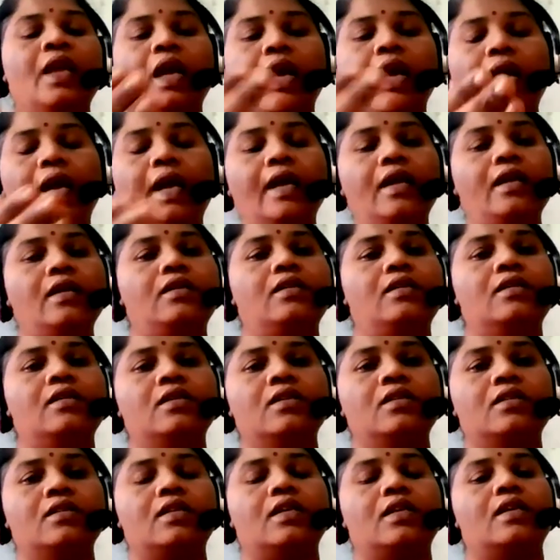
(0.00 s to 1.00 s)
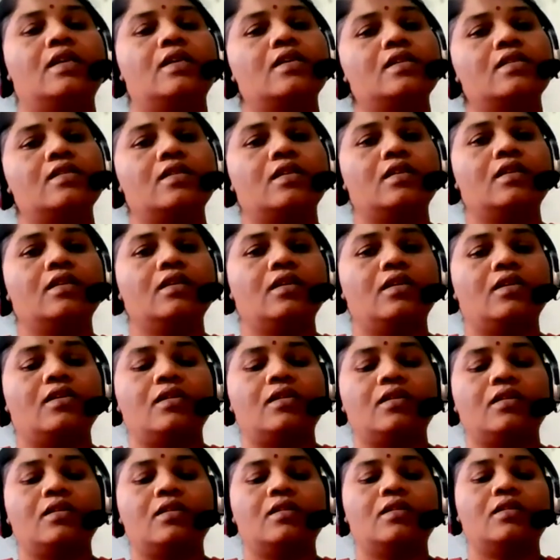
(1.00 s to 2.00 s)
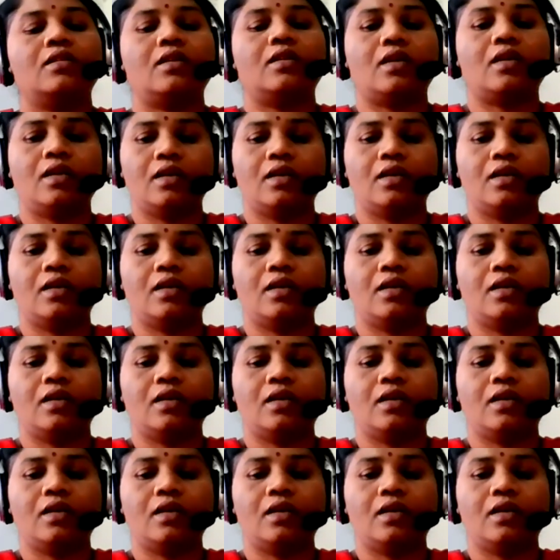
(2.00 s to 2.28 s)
And there is a